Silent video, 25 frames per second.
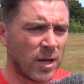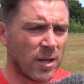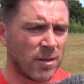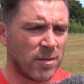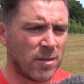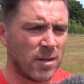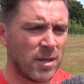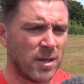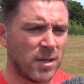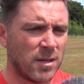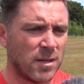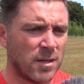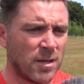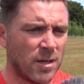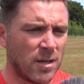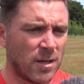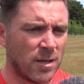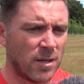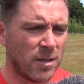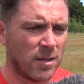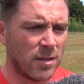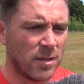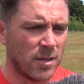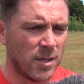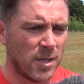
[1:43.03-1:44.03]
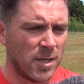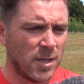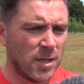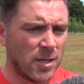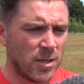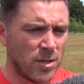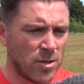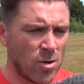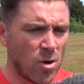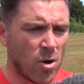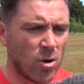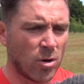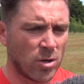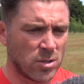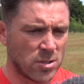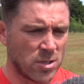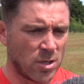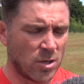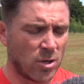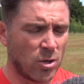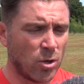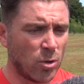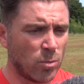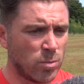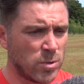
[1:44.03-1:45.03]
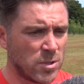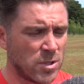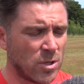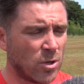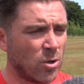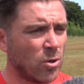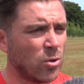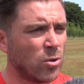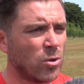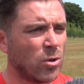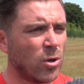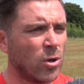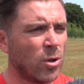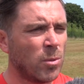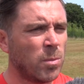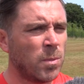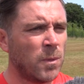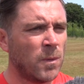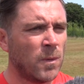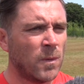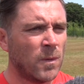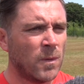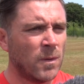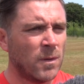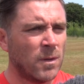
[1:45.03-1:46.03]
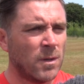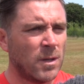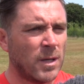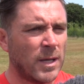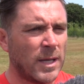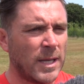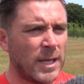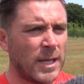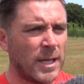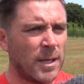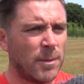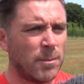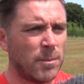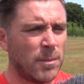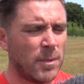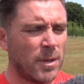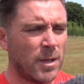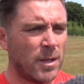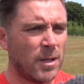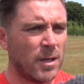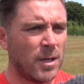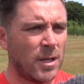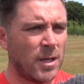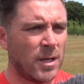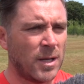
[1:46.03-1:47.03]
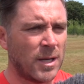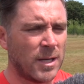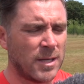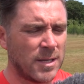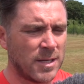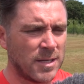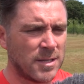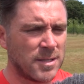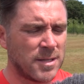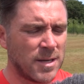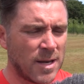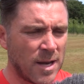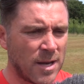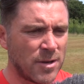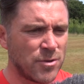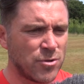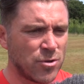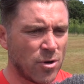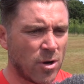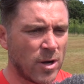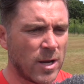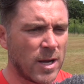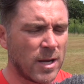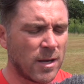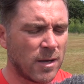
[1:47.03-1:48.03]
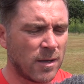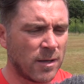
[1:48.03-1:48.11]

I think uh, York as a club is a good club, um, and I did enjoy it.